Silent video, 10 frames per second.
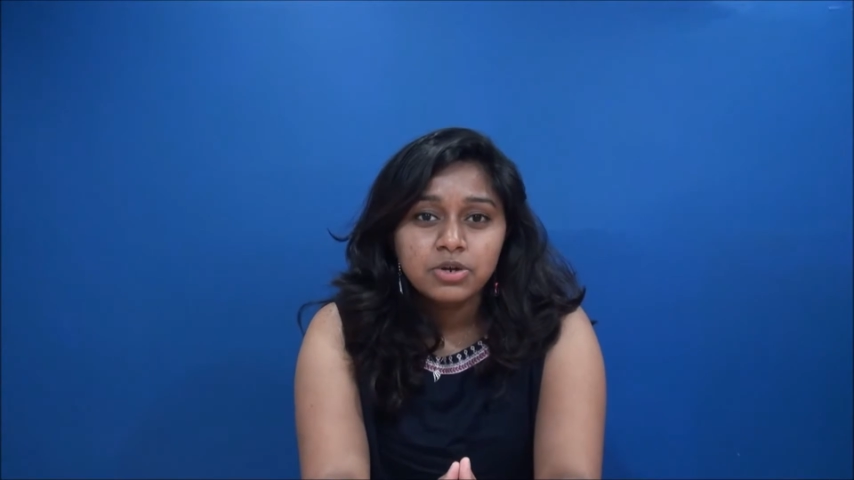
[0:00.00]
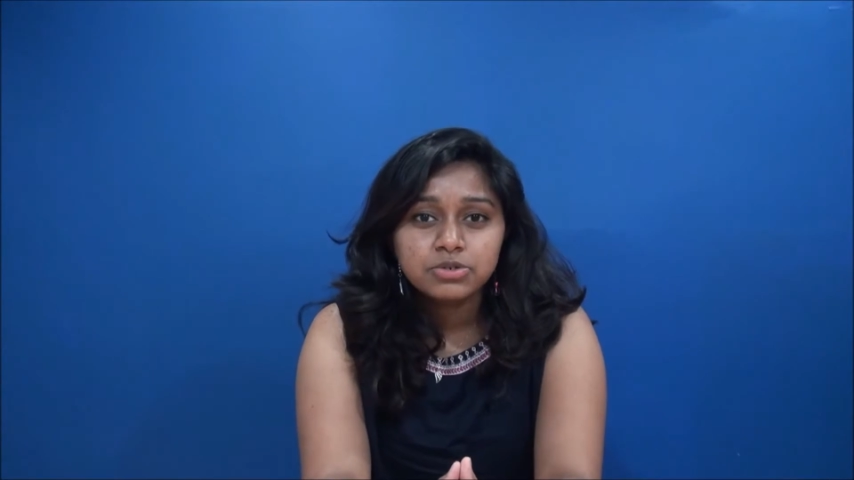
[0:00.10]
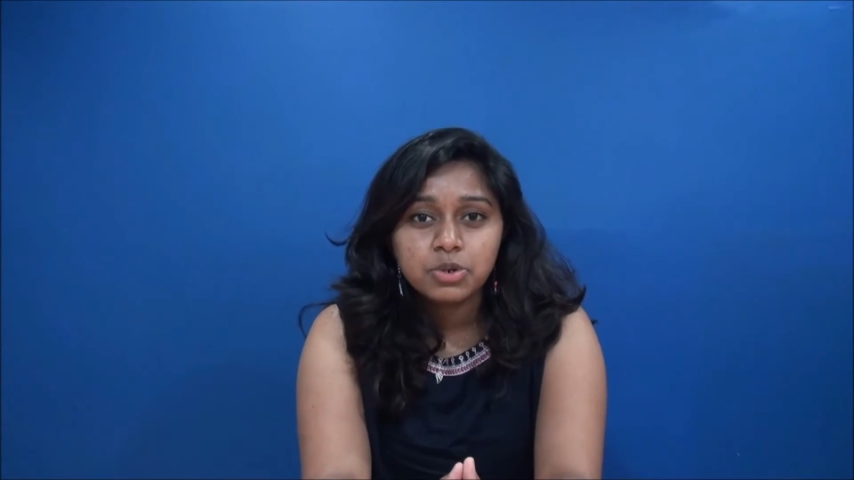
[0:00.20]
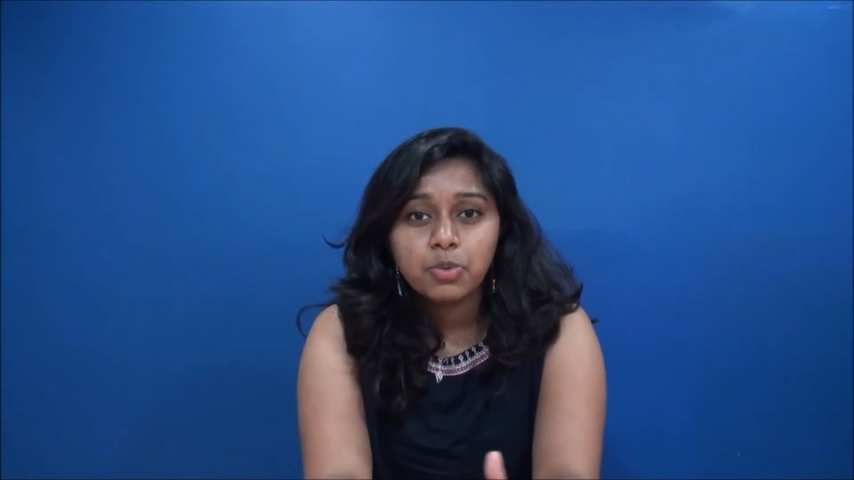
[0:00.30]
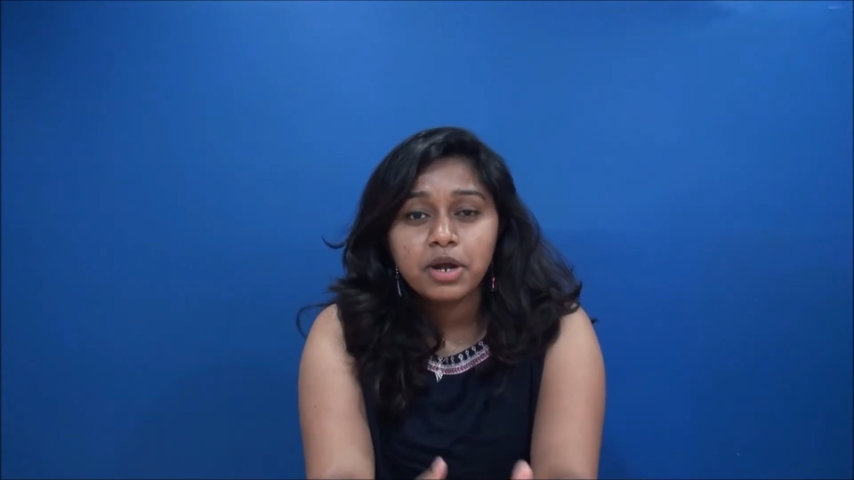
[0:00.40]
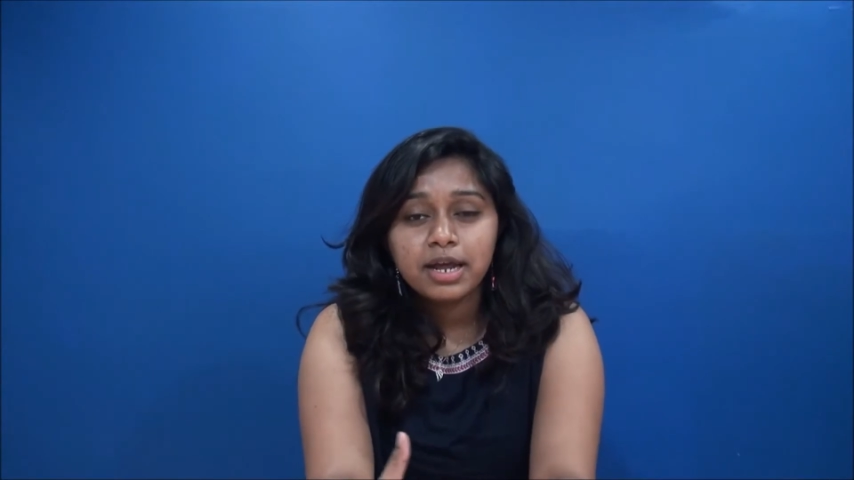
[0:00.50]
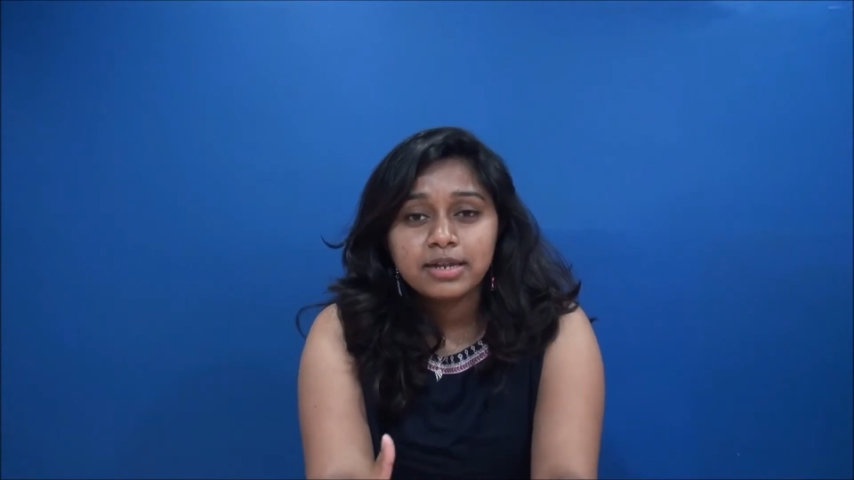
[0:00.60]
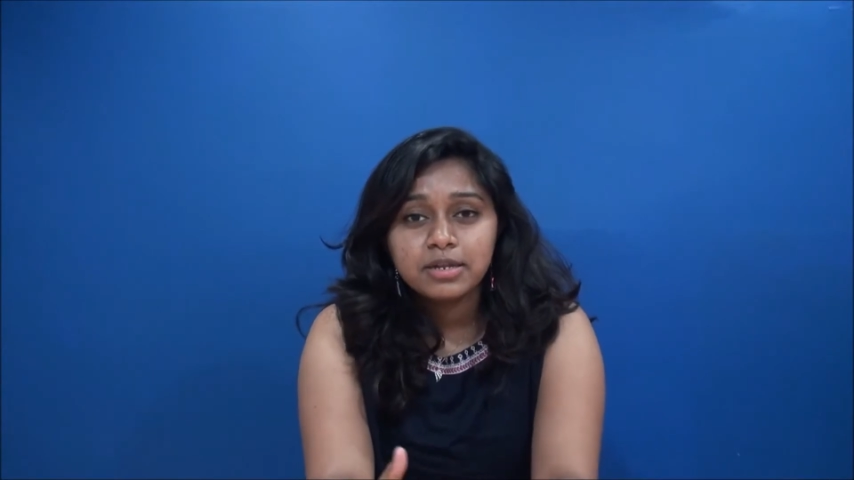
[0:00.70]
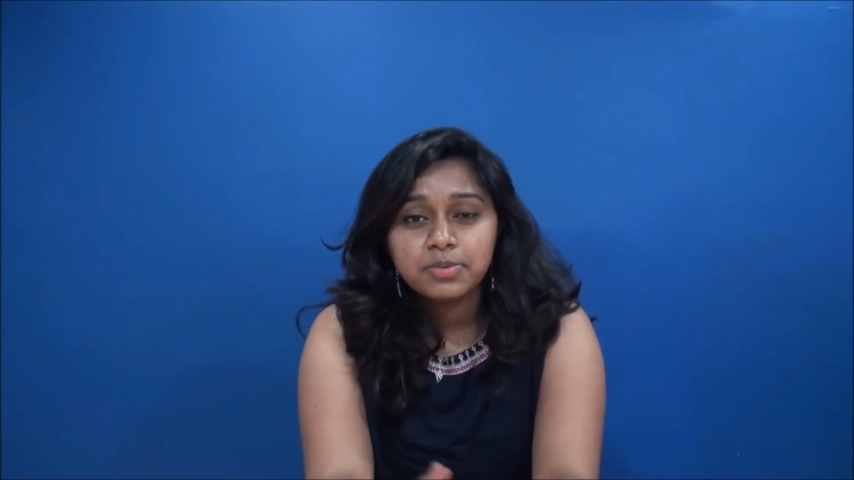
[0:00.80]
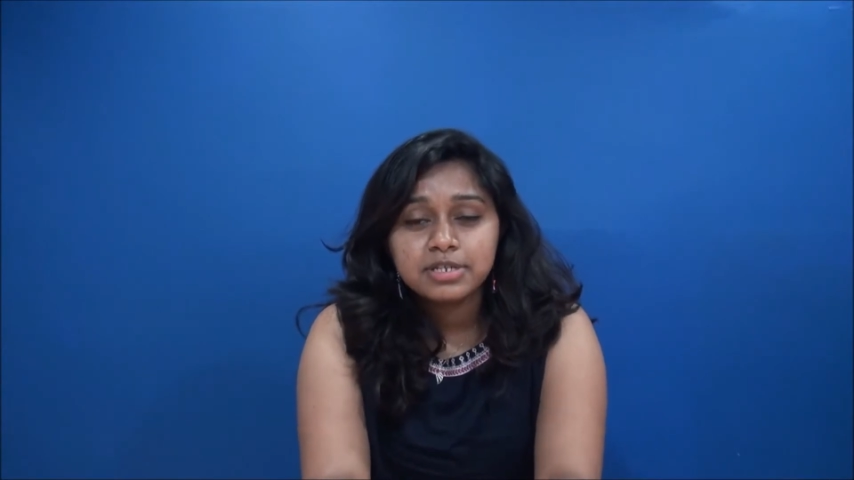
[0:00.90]
So what I
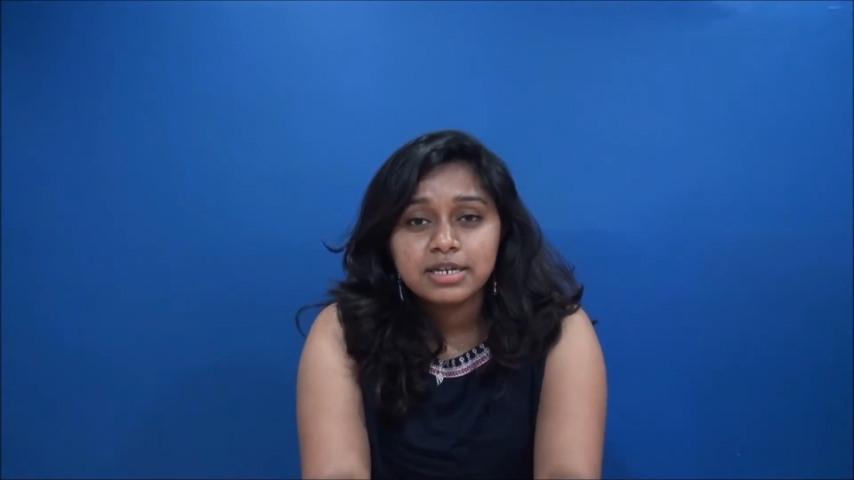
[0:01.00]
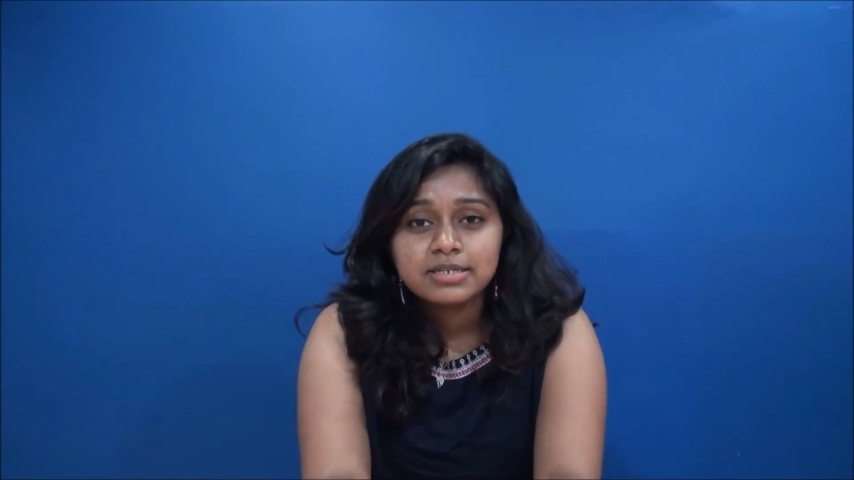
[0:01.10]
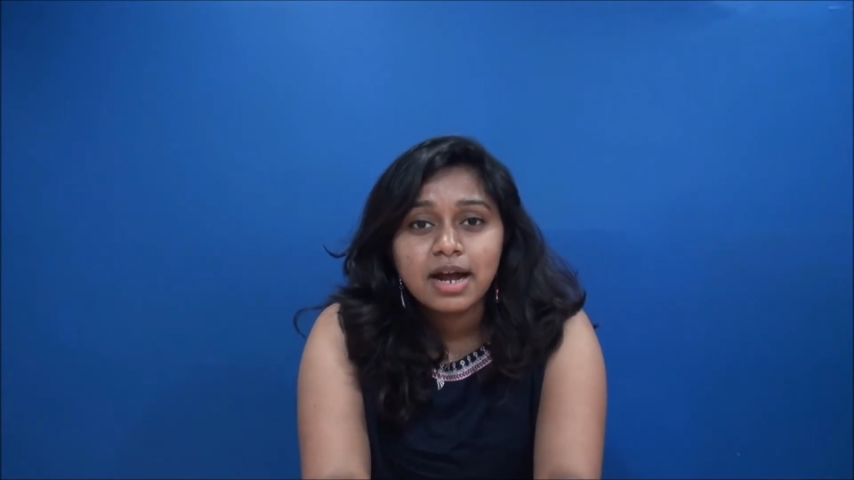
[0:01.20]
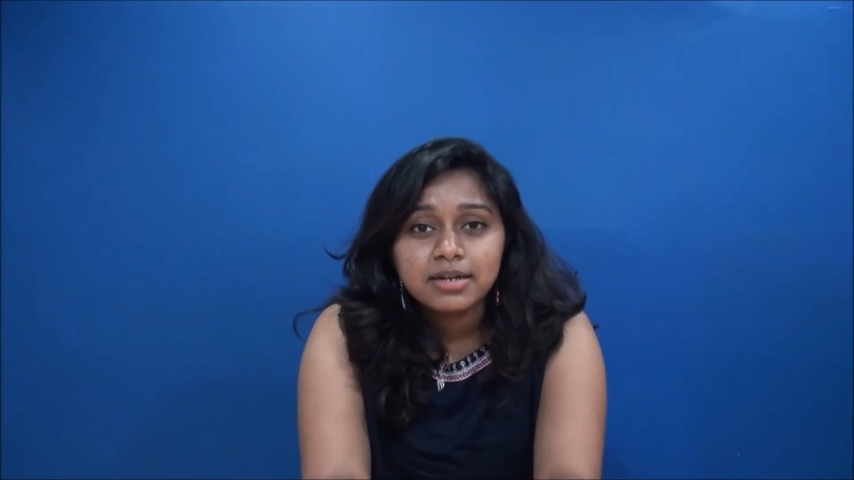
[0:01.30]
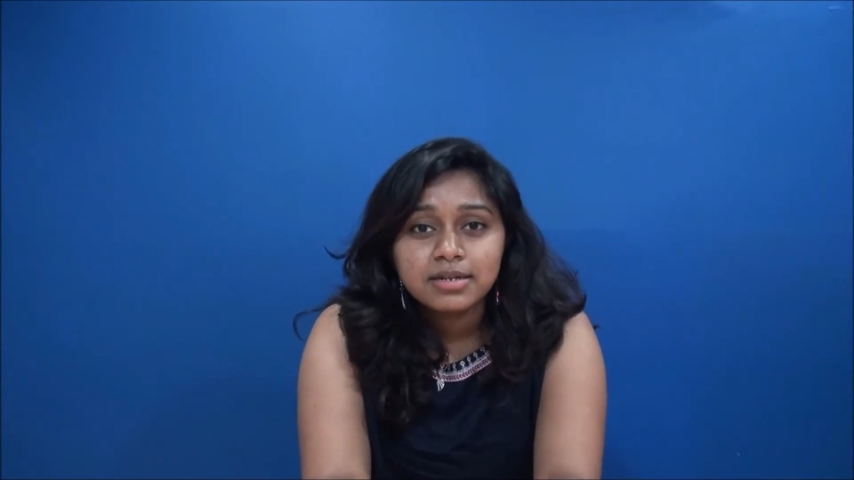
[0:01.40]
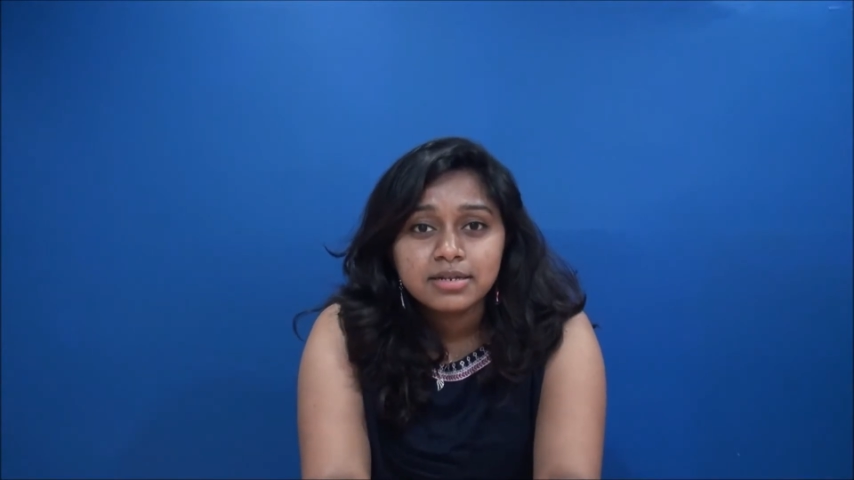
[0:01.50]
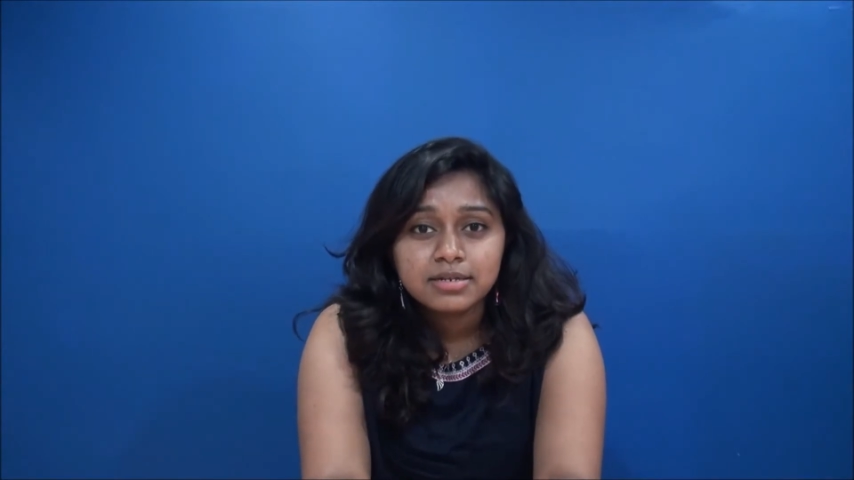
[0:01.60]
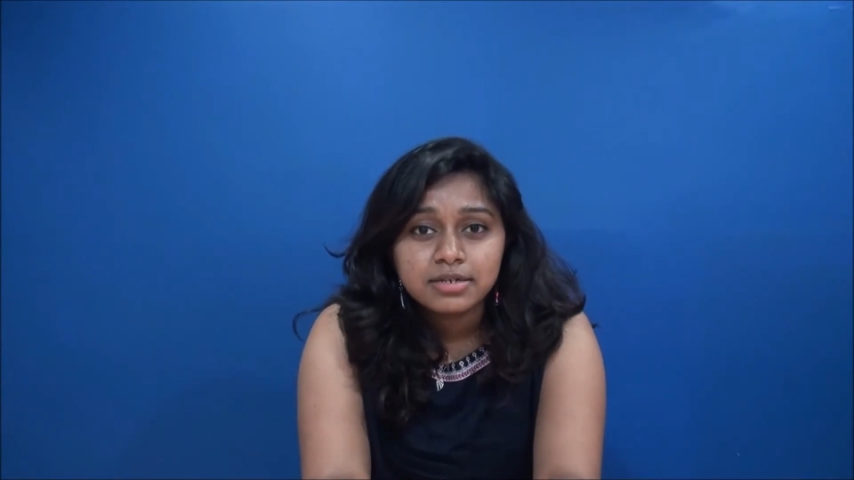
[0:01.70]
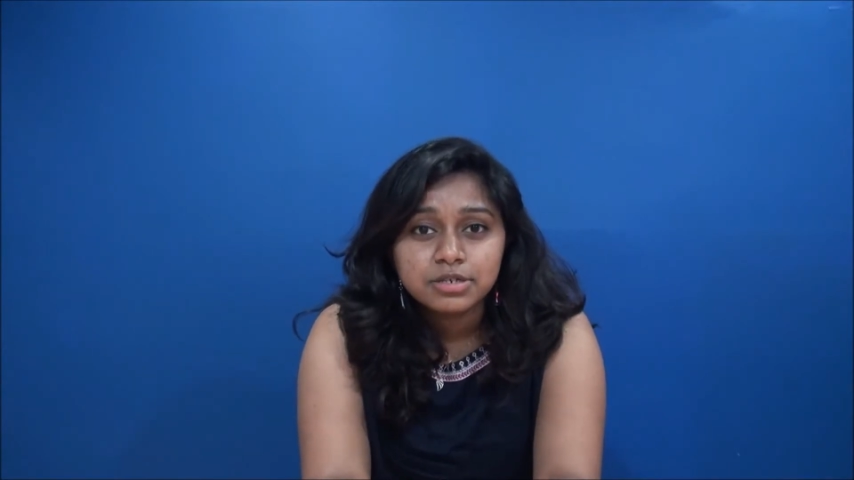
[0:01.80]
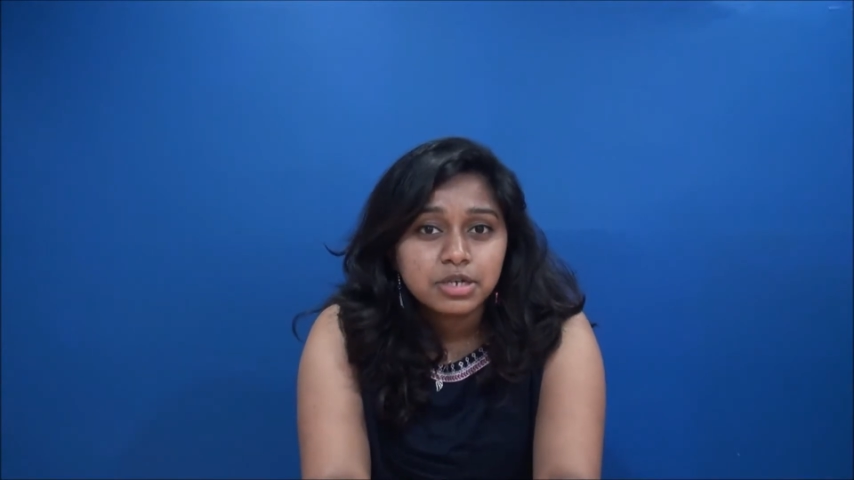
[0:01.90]
did was I started
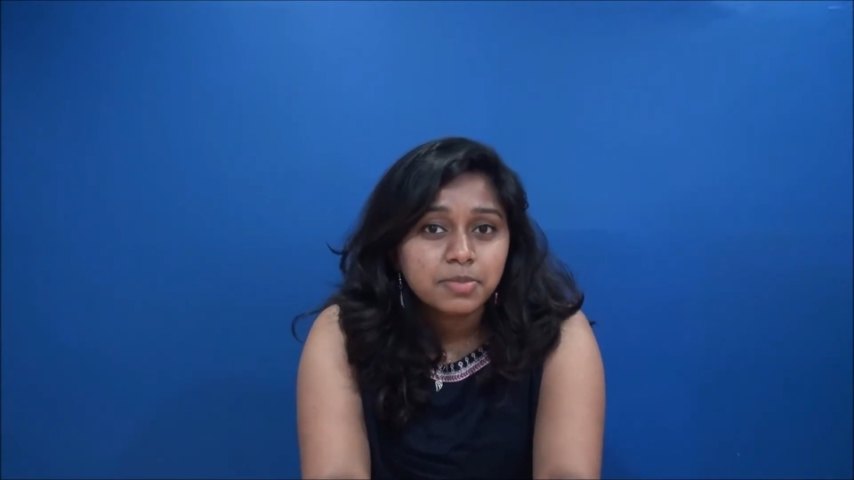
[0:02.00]
researching